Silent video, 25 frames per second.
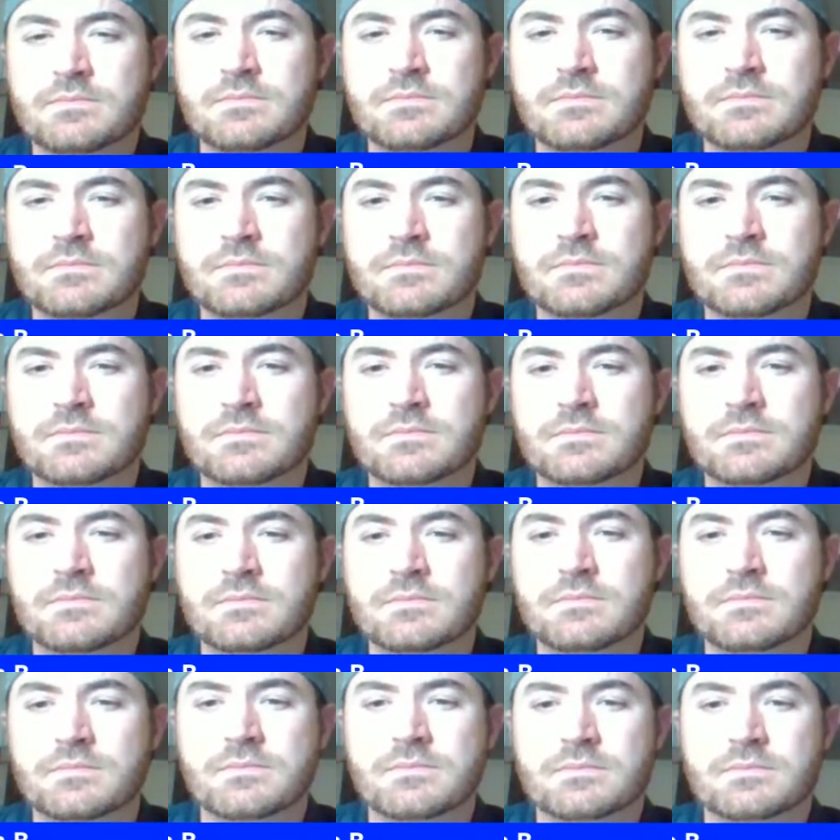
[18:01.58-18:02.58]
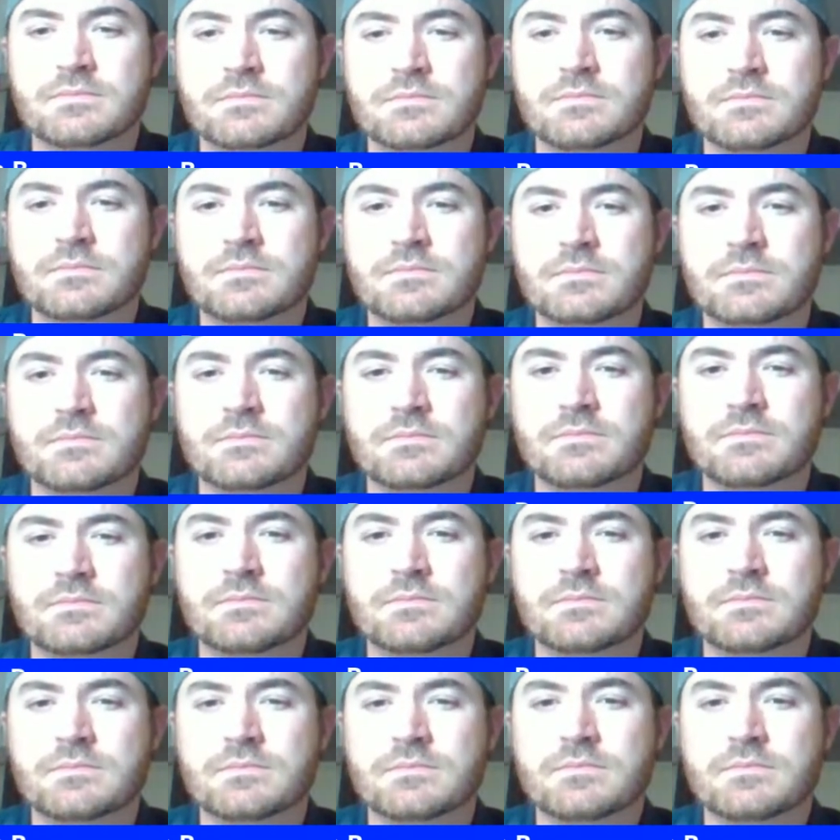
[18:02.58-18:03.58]

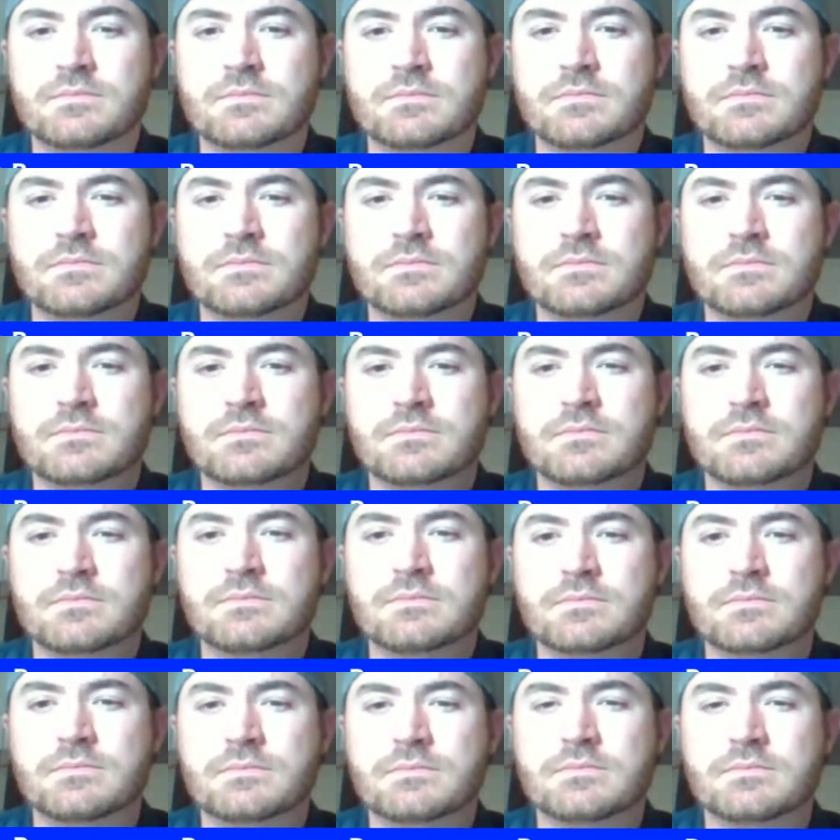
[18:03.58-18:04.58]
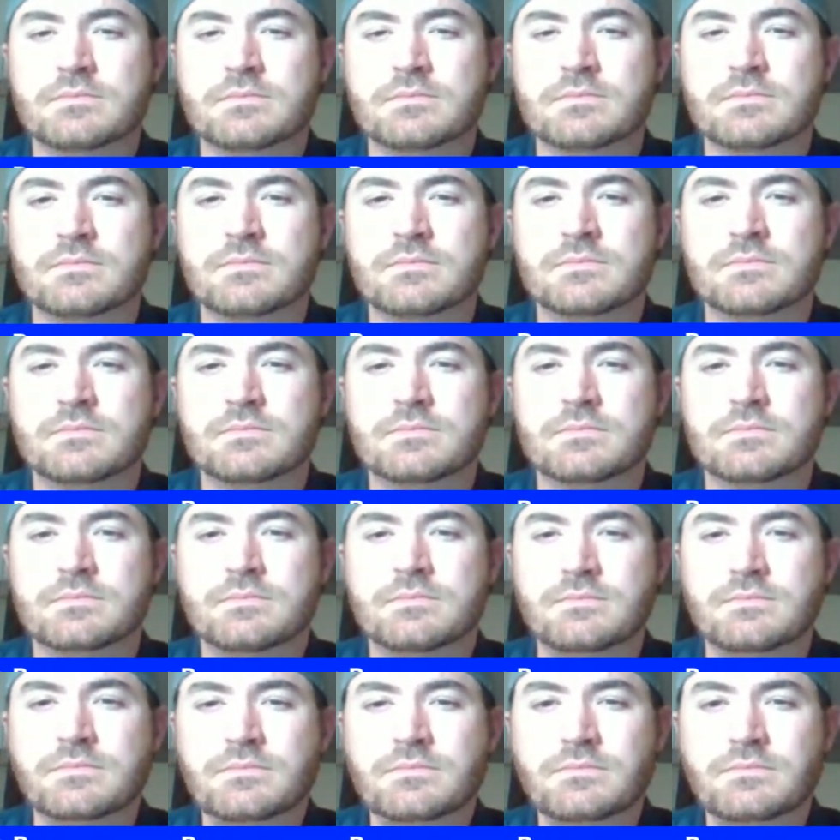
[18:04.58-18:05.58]

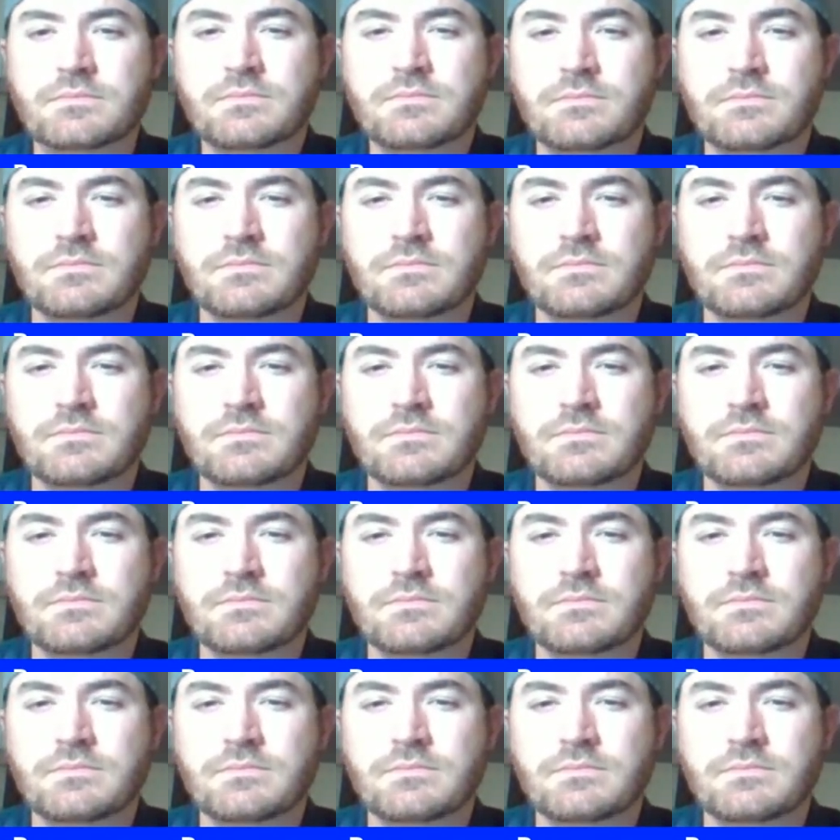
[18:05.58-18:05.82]
(not speaking)